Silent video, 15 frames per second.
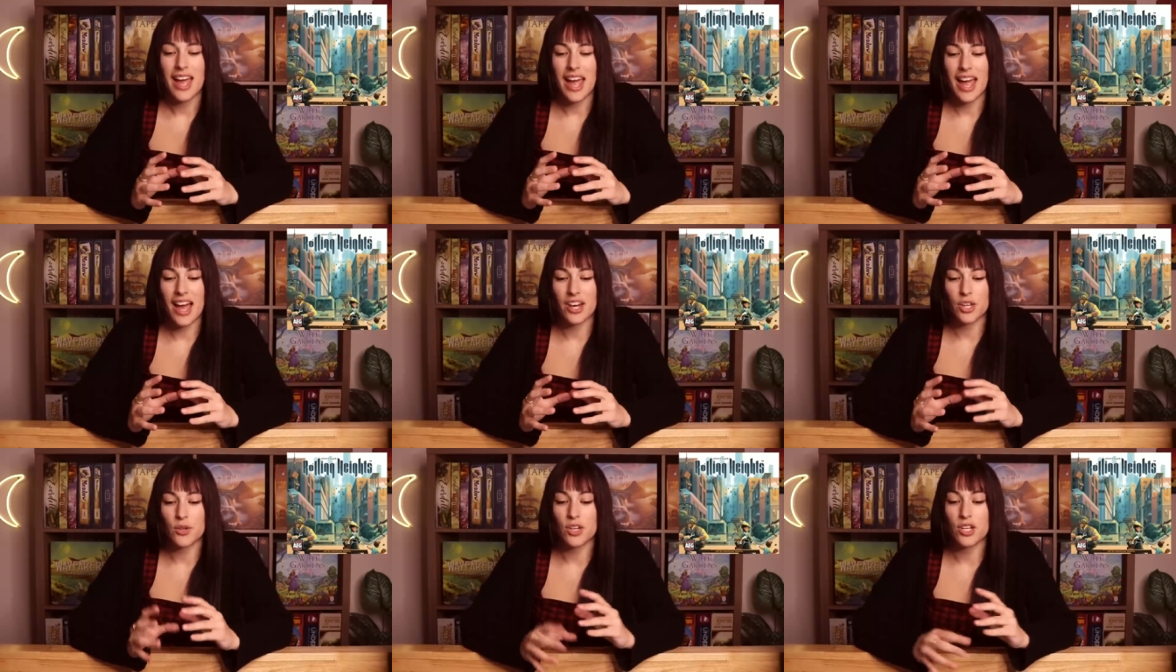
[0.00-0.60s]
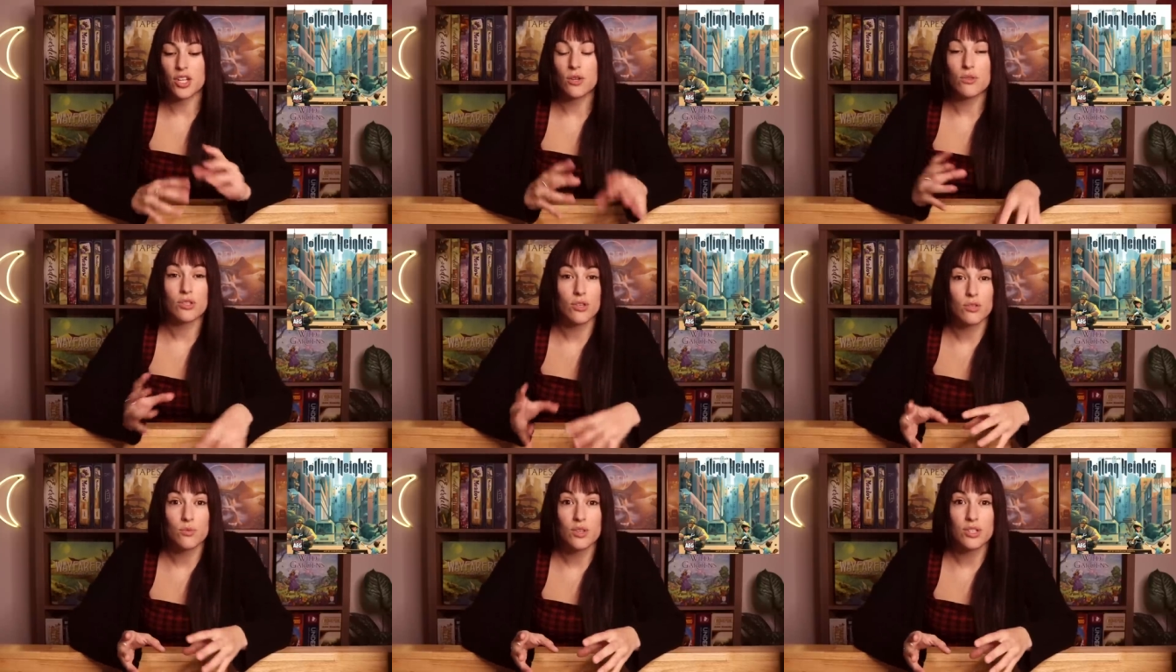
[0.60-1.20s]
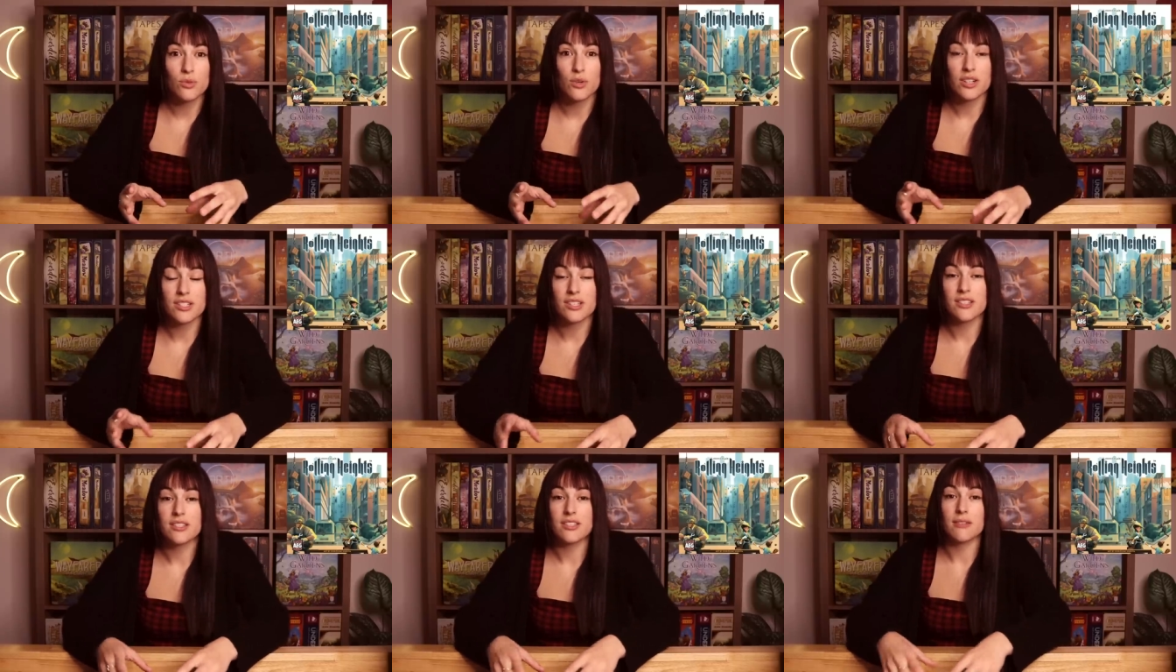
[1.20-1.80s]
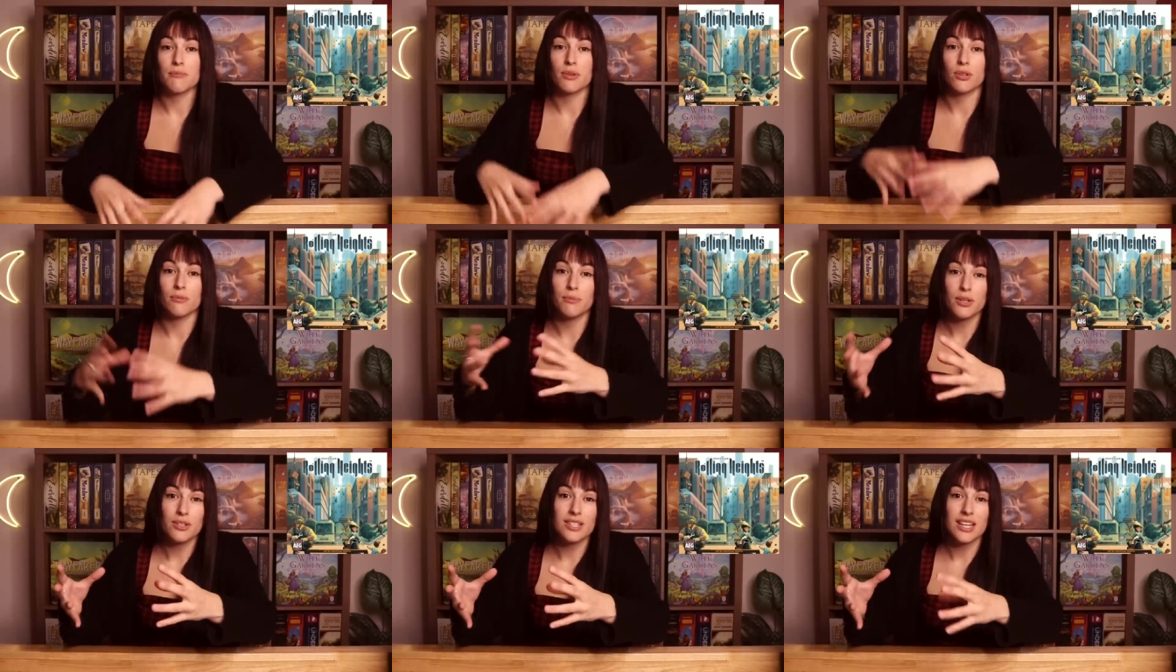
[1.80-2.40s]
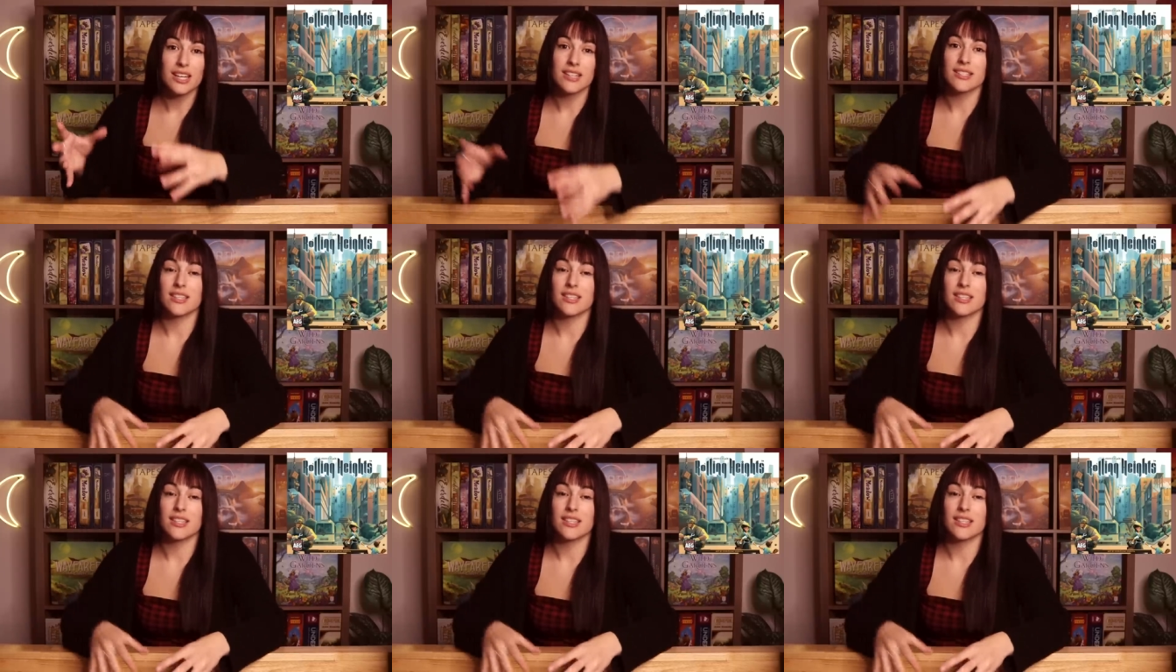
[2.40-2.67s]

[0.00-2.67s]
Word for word: And you can use those resources to build buildings,